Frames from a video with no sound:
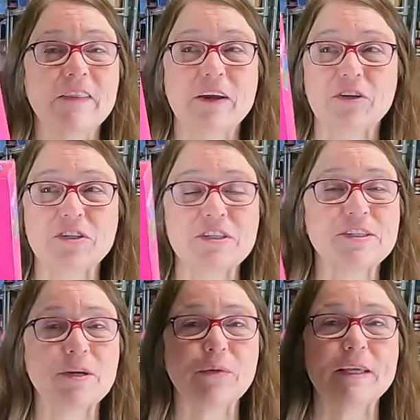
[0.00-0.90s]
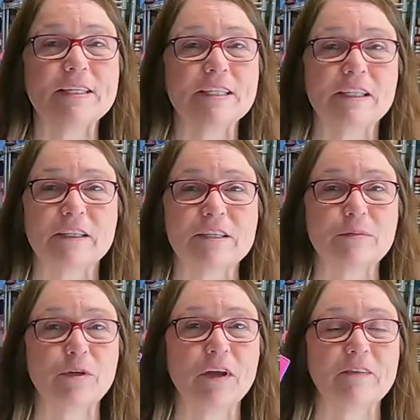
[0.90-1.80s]
They are just so easy to
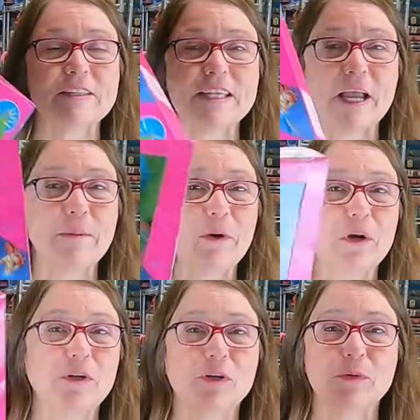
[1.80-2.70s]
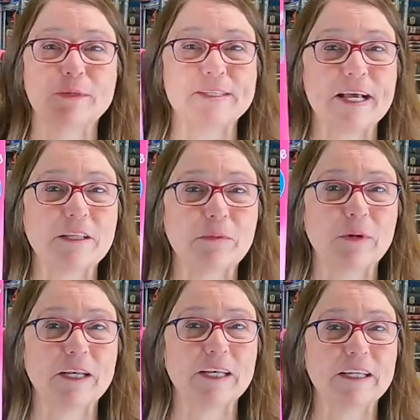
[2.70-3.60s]
list when you have a scan bar and you know exactly
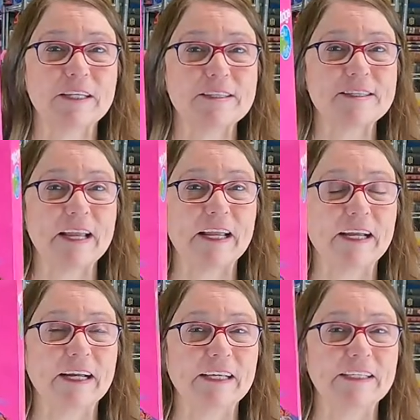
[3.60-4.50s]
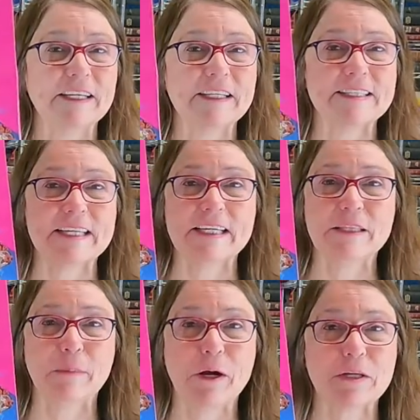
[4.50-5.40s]
what it is and it's in
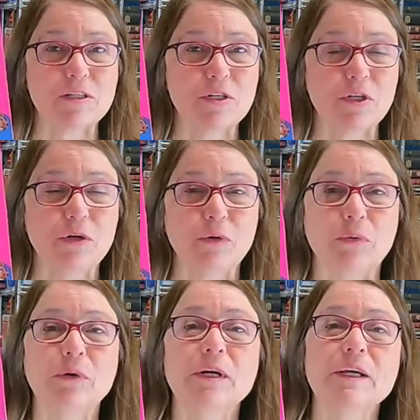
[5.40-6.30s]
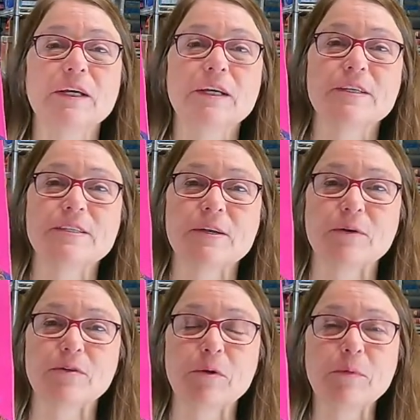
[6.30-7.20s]
the box new.
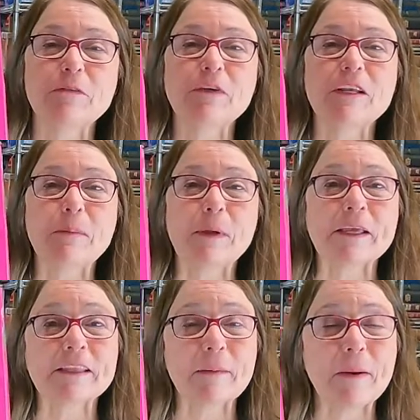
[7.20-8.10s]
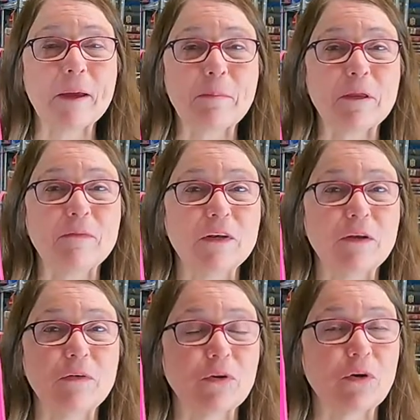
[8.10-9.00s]
So don't be afraid to pick them up even
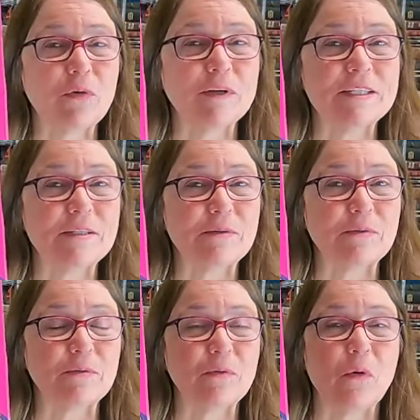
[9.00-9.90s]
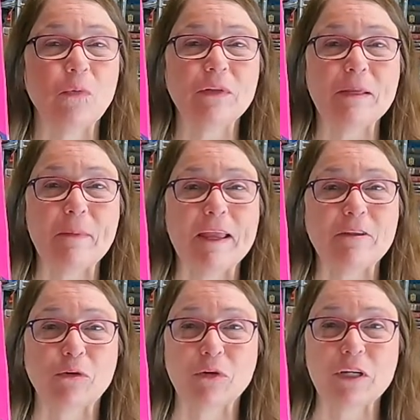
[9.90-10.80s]
though you're going to only make
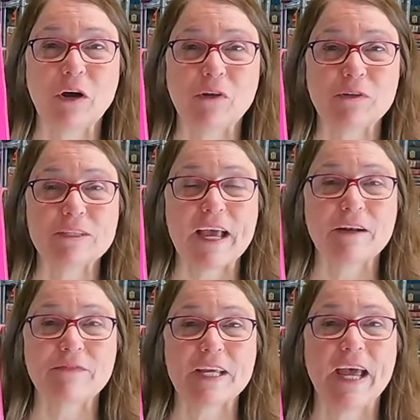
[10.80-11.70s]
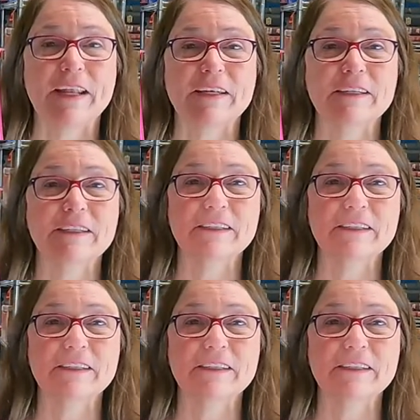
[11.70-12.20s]
$30 out of 10.